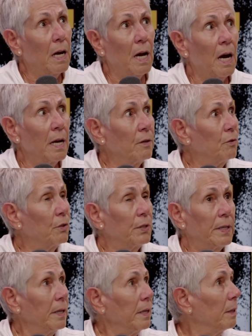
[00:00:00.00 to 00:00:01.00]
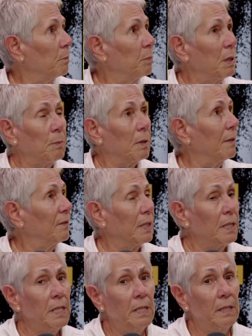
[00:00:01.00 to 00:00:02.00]
I understand people have to
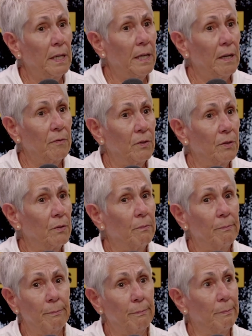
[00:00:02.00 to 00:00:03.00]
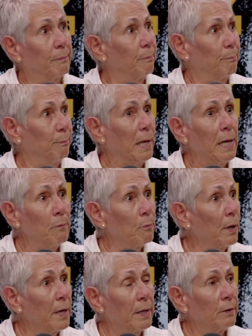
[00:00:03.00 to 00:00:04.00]
eat, they have to pay
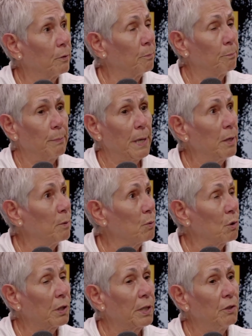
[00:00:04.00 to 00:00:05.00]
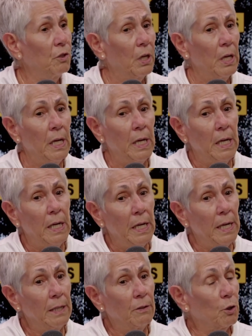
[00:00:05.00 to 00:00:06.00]
rent or pay the mortgage.
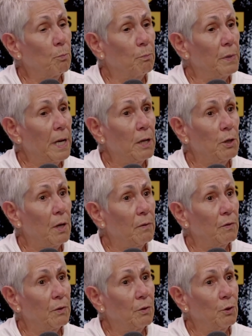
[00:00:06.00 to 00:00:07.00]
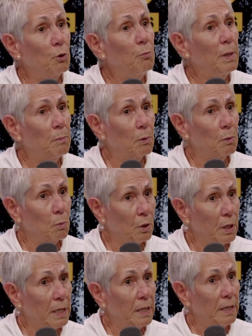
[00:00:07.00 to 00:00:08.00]
And so now you have two people
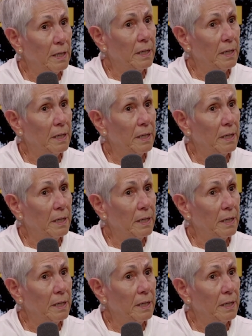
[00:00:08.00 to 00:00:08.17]
working in